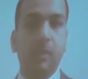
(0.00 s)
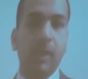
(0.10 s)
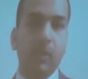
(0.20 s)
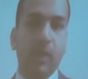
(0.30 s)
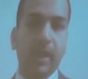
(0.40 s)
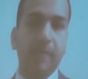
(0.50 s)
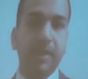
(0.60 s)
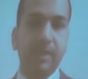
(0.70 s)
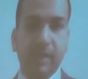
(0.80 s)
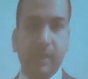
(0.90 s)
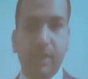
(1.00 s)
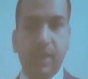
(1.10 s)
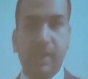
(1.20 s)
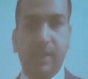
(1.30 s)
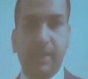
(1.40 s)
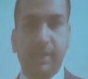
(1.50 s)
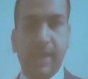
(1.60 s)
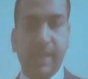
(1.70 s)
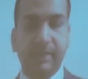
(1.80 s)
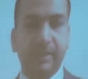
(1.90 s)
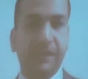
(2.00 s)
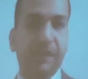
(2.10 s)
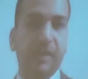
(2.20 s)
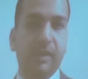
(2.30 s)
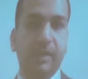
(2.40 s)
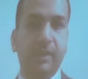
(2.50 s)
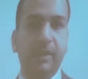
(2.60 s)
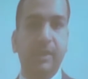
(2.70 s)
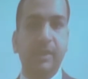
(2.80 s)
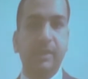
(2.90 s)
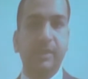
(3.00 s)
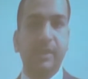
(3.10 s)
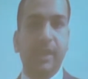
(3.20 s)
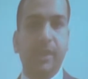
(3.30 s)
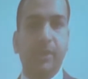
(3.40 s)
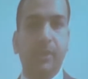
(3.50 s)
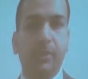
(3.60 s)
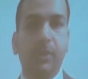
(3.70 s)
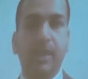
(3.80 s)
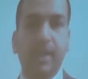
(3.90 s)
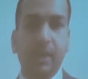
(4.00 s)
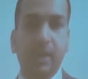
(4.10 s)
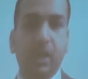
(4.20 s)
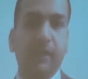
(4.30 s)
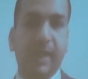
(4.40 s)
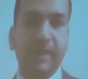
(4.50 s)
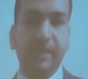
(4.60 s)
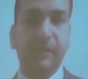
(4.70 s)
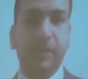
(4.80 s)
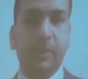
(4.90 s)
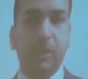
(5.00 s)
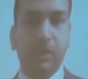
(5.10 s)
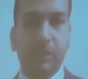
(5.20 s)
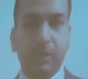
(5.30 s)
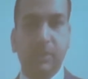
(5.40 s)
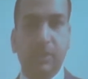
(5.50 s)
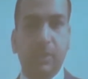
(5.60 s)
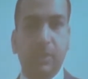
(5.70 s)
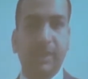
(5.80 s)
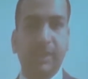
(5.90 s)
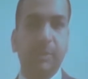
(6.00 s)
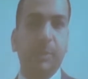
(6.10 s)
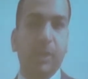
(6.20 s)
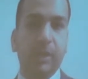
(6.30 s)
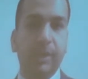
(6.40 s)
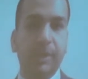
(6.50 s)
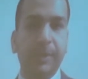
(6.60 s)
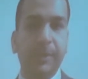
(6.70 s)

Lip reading: while being regulated under the SEC FINRA. So we are getting a lot of assets from all across the world at this point.